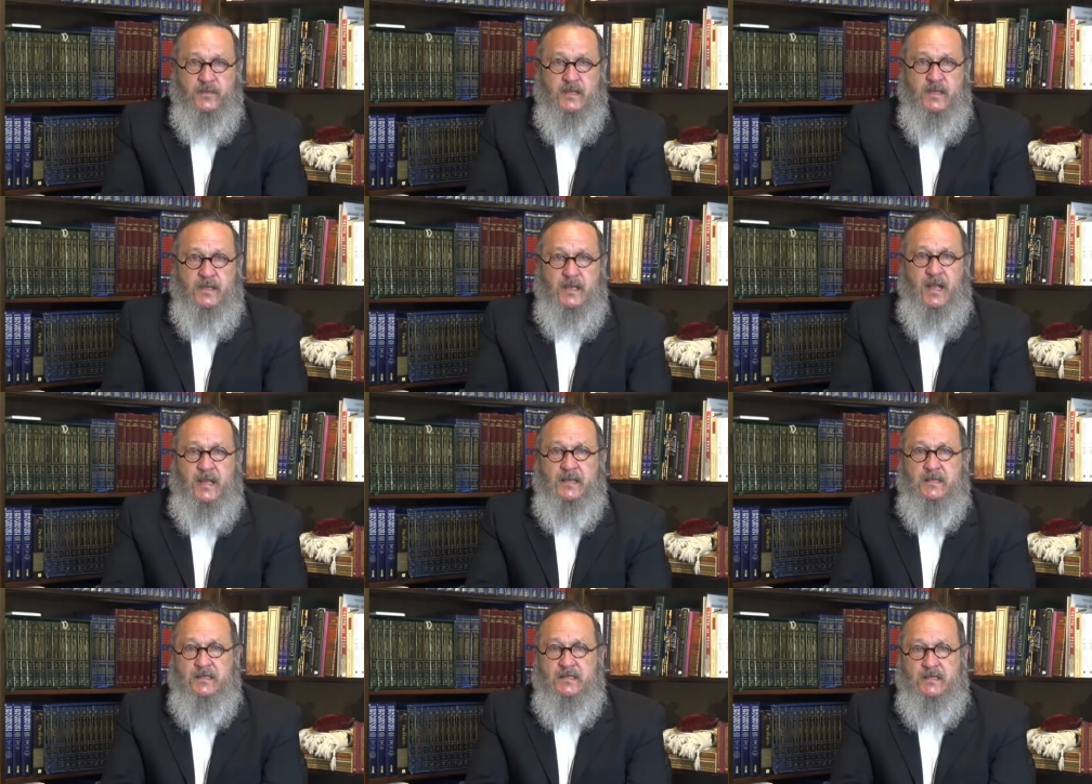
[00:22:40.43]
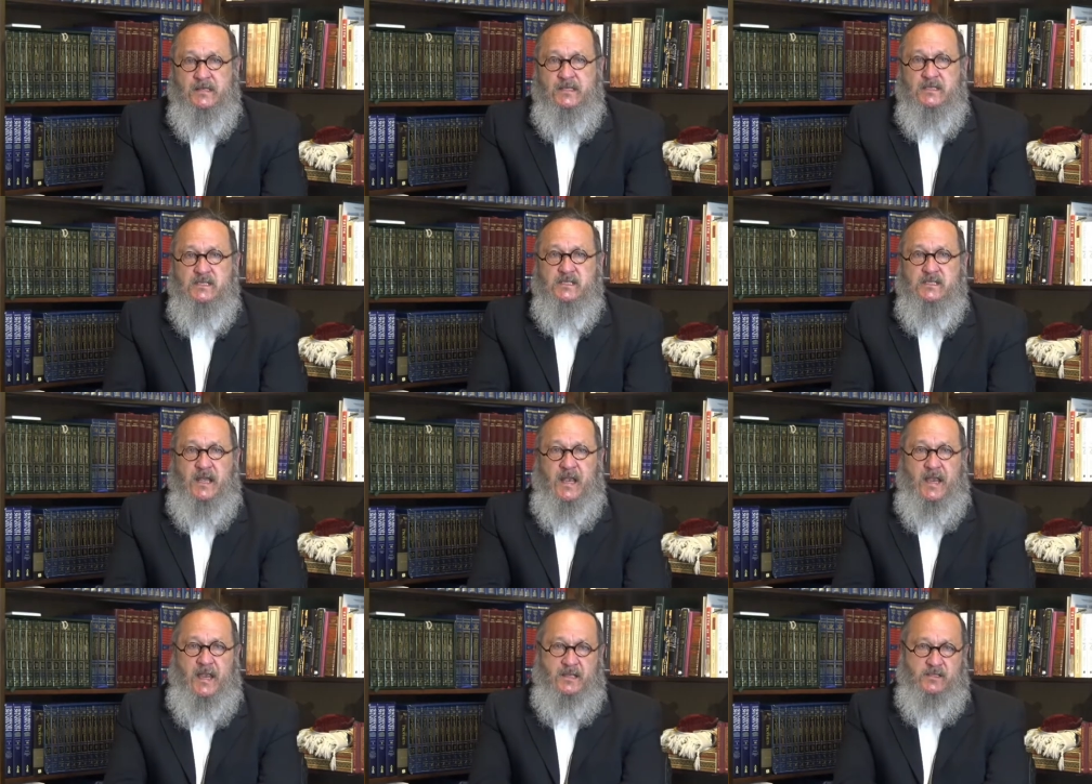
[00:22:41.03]
at least
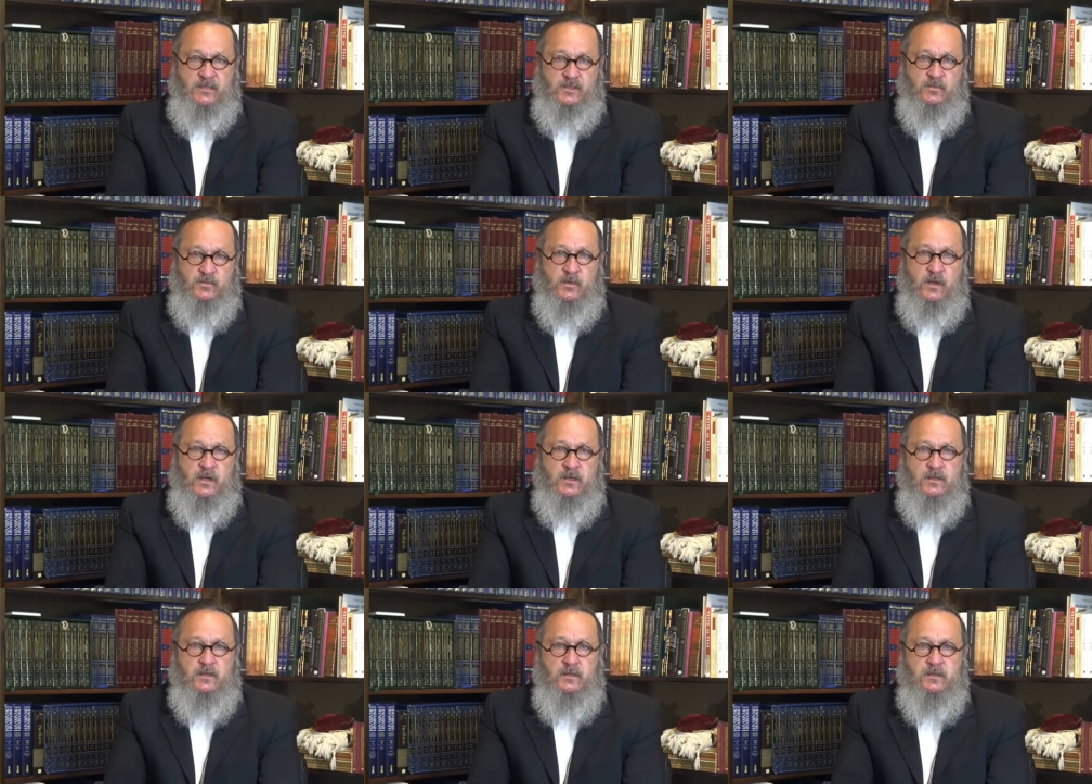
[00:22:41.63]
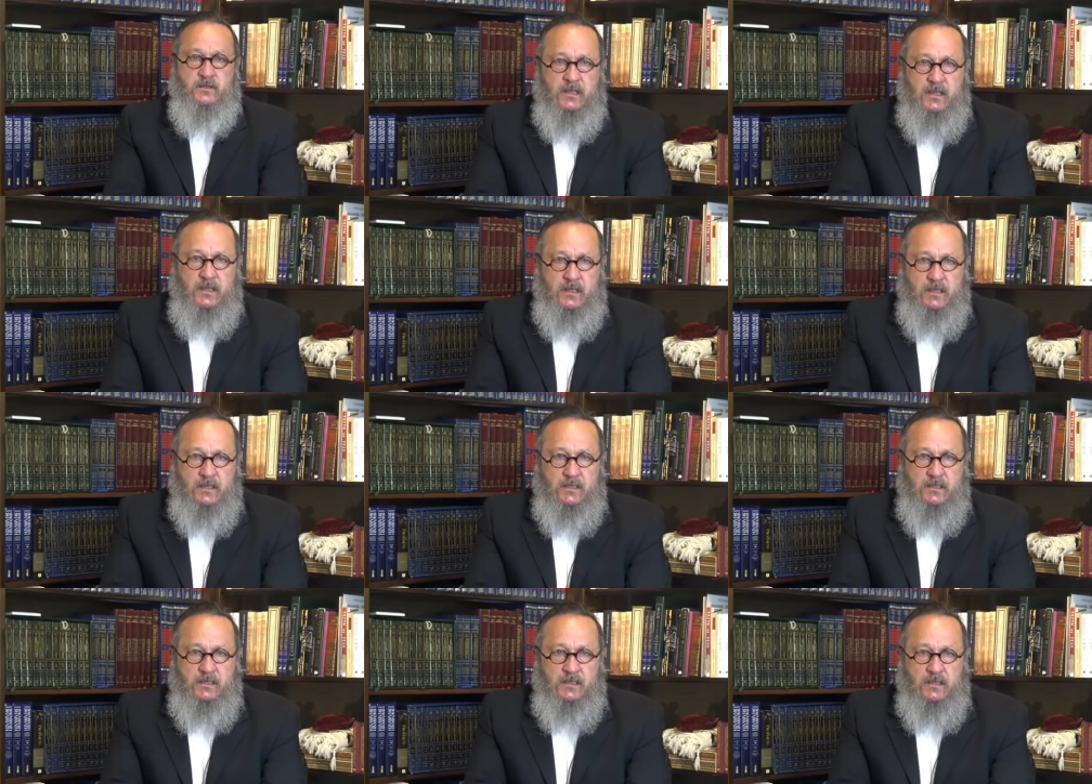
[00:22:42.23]
a hand's breadth.
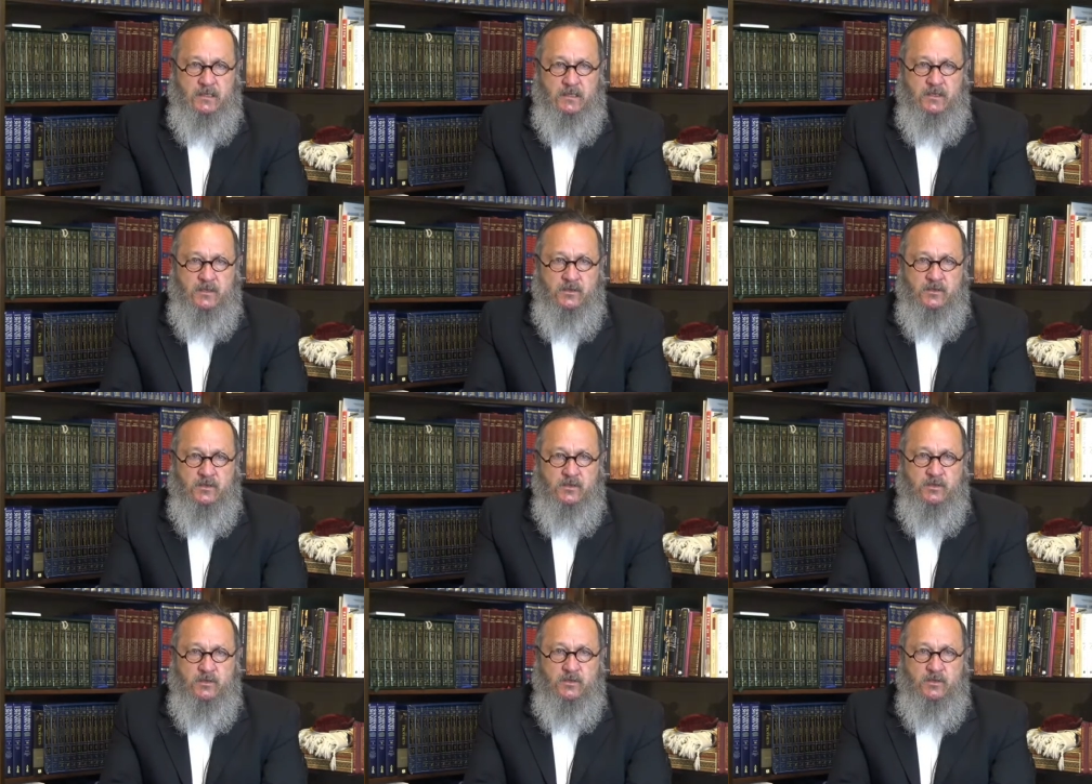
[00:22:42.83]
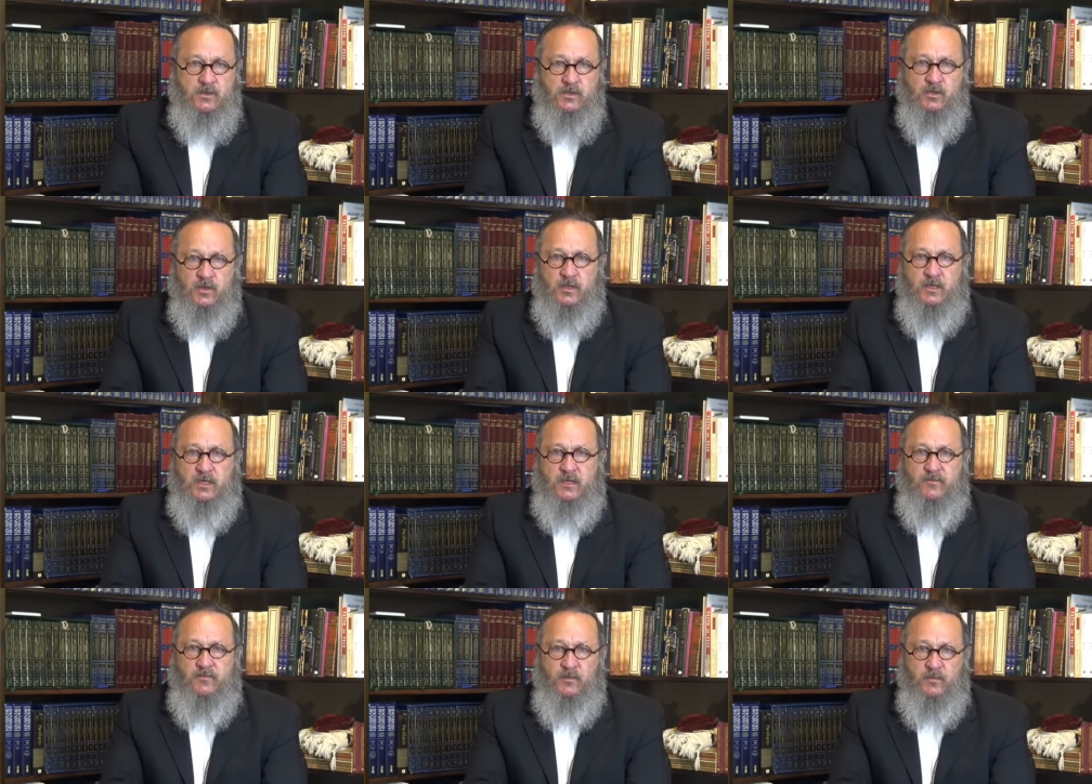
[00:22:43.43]
It is
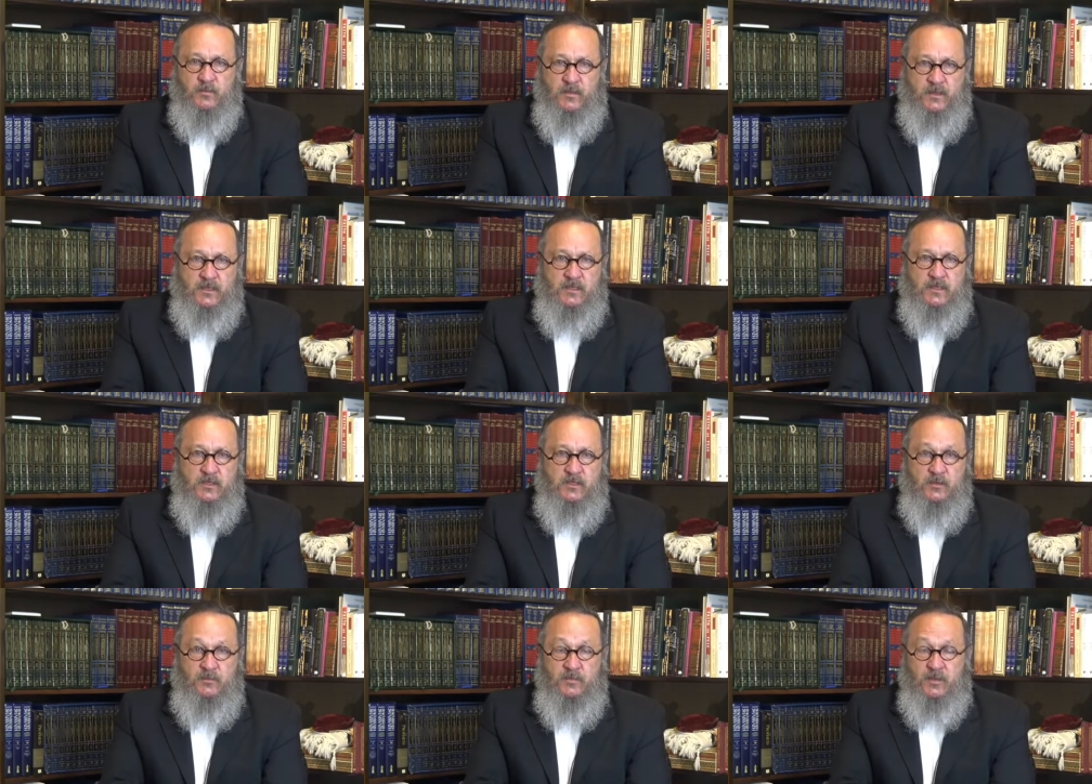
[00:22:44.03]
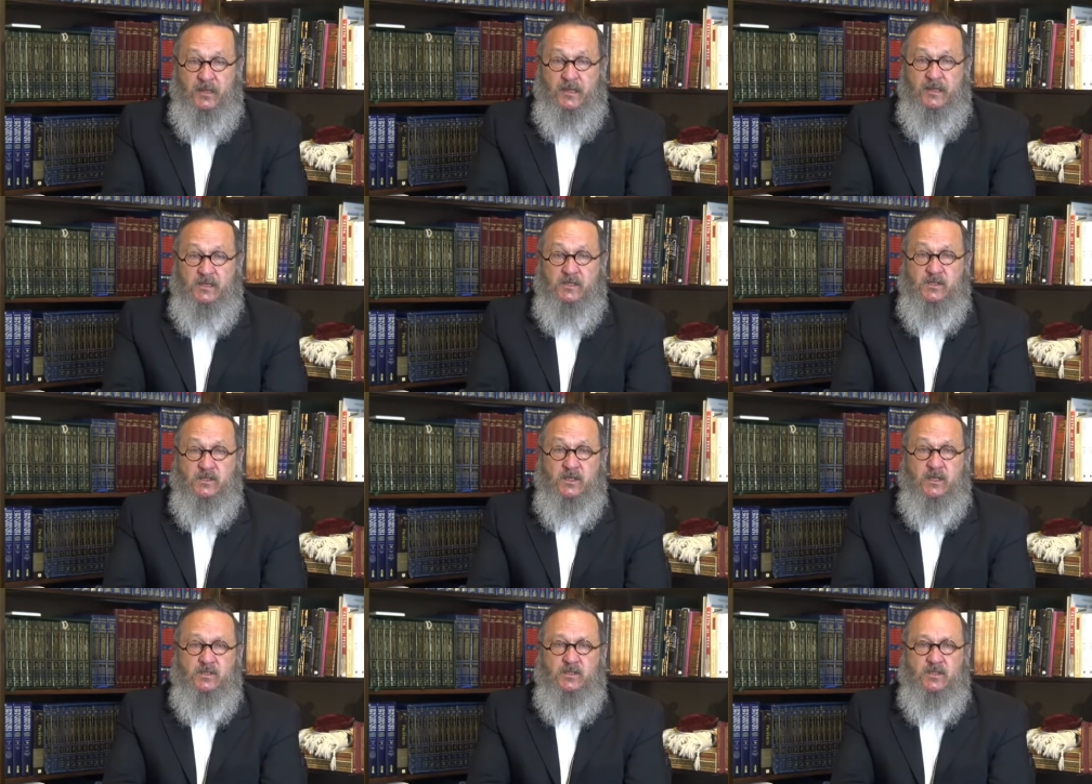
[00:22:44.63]
surely forbidden to place
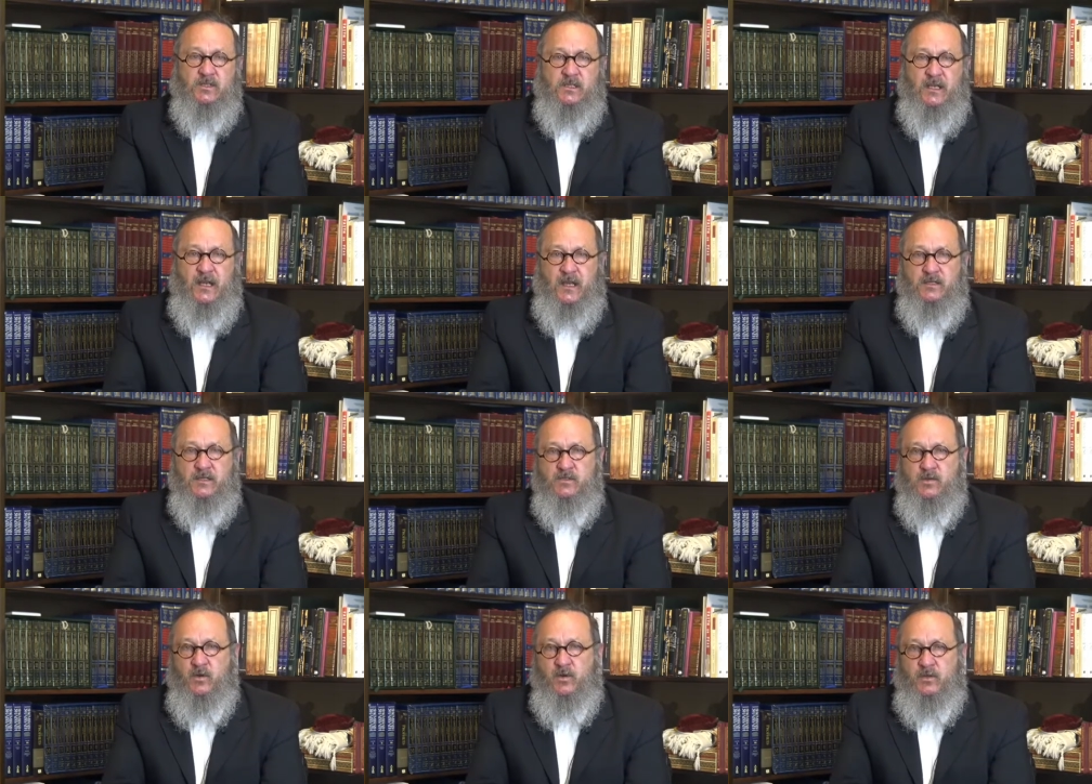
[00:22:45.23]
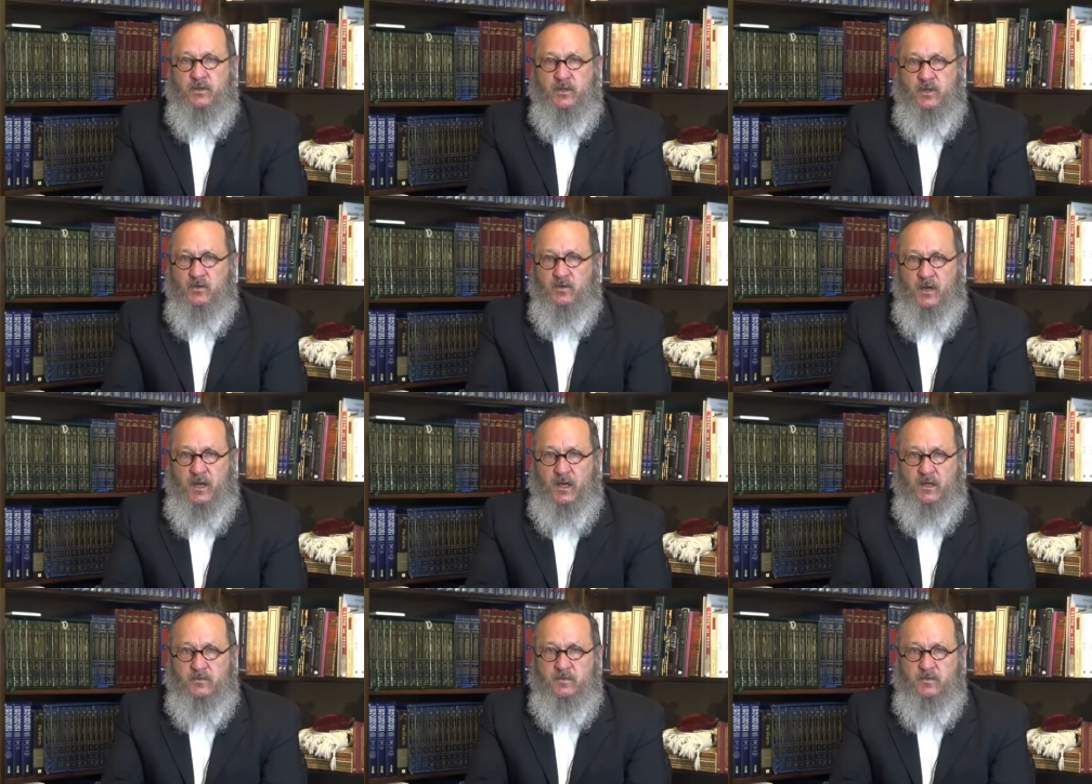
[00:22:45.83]
such a text on the
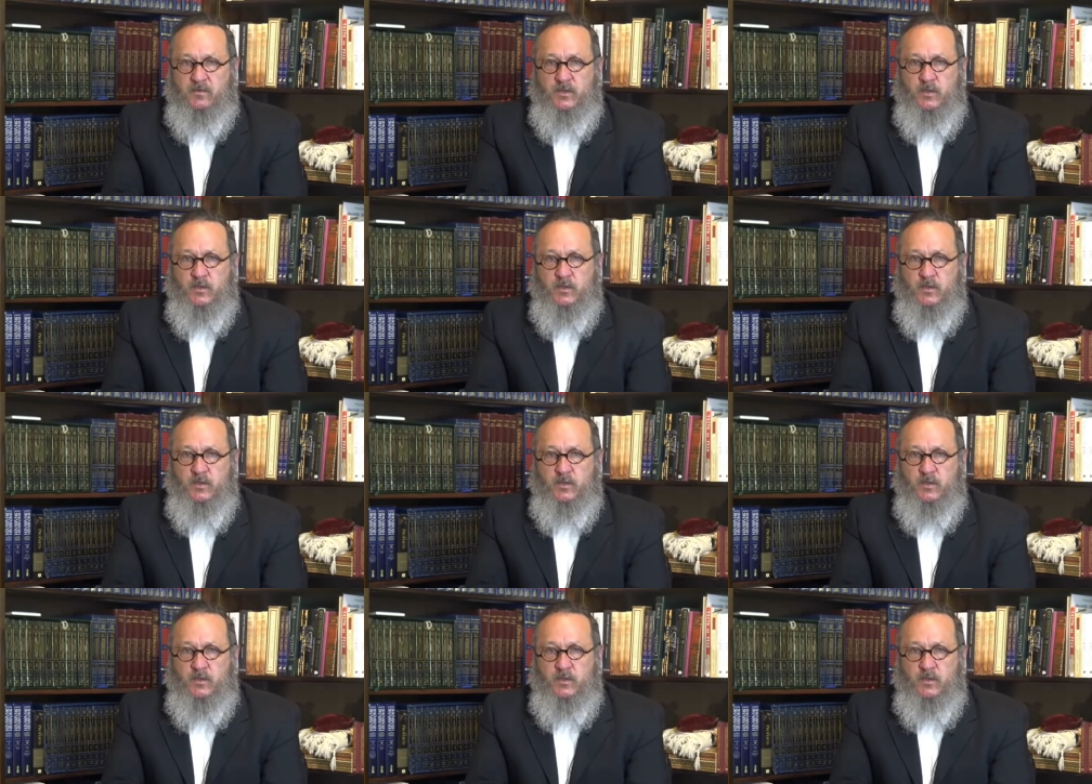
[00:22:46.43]
ground.